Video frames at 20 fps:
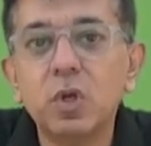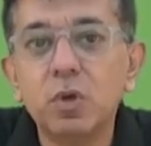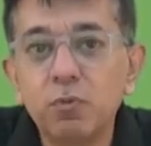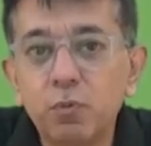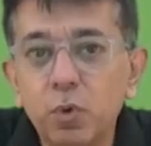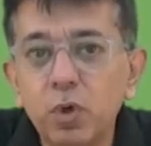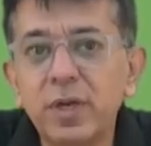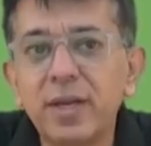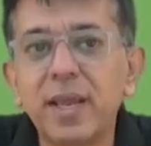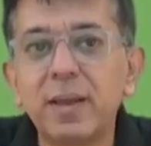
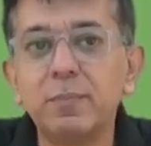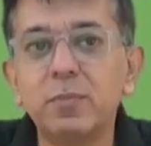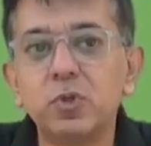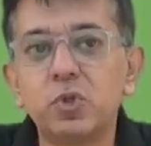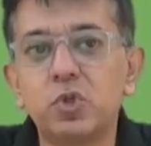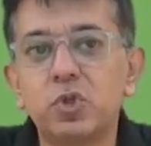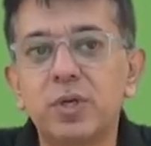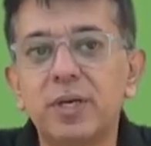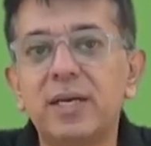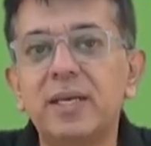would
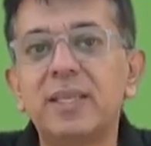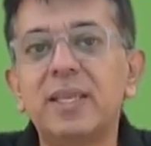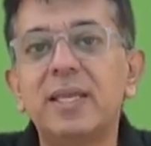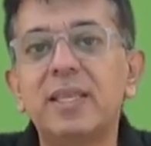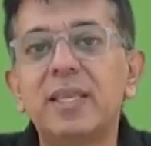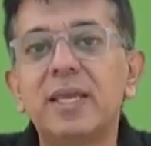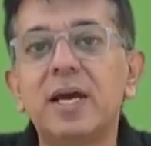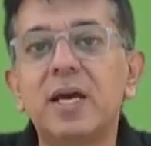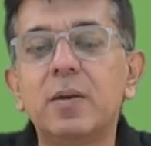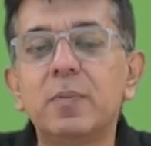demonstrate
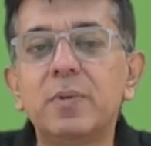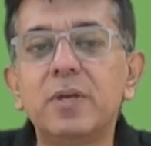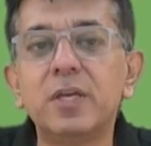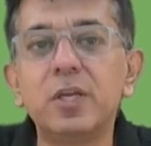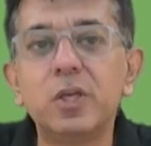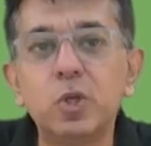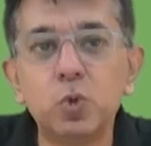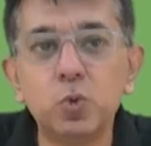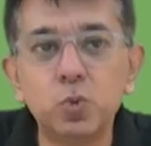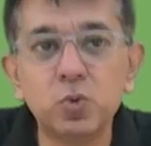that they are being
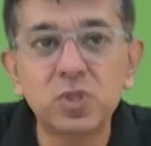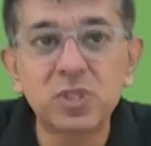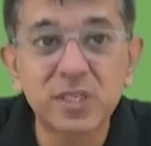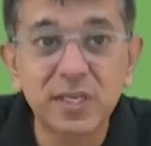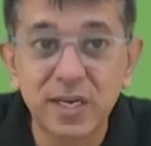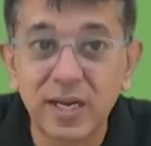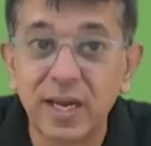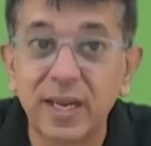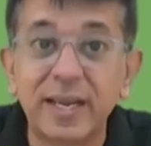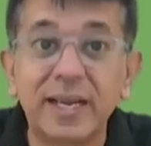
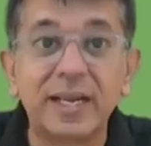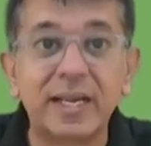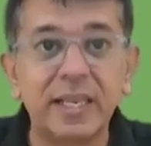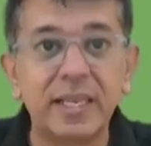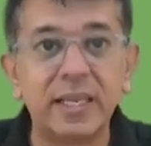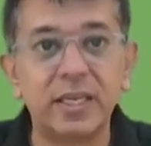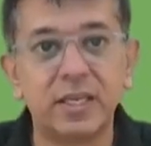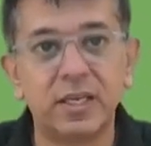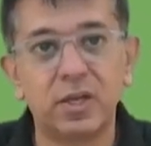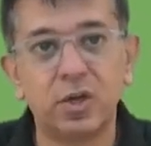used
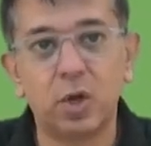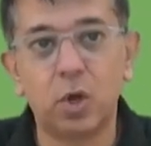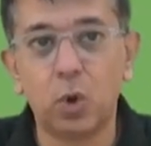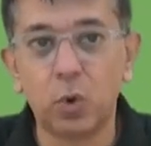correctly?